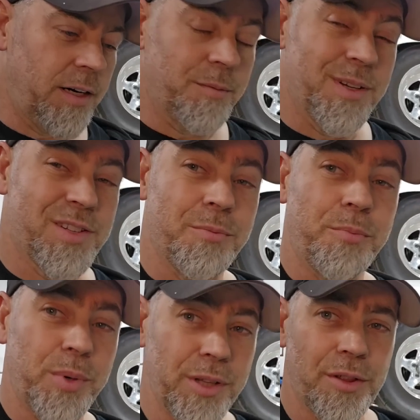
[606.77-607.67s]
It's a
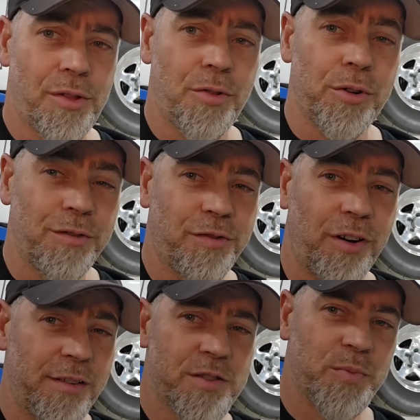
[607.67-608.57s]
billet
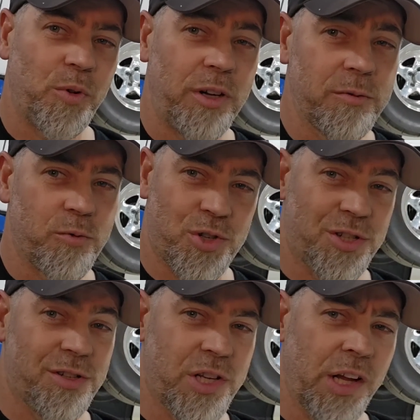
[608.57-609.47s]
35 spline, which
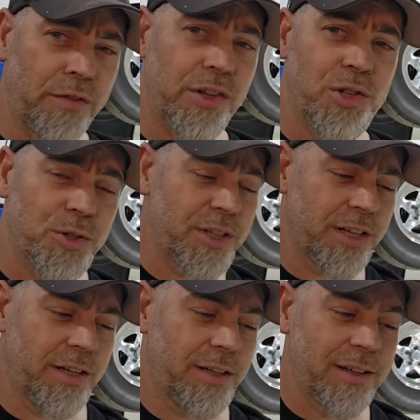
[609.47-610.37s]
is heavy duty.